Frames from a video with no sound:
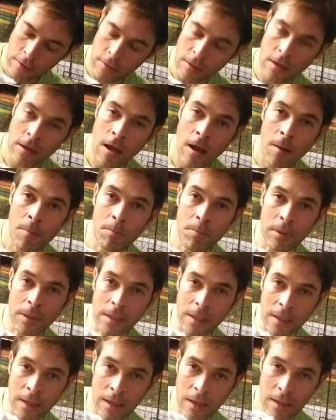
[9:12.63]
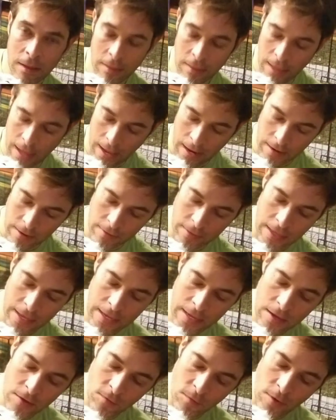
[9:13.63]
the company that they
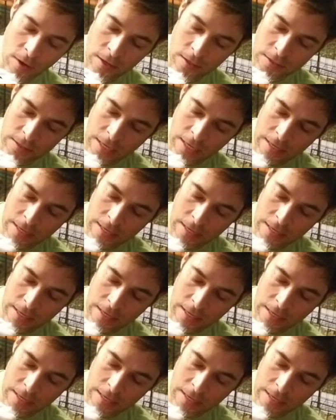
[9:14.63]
give us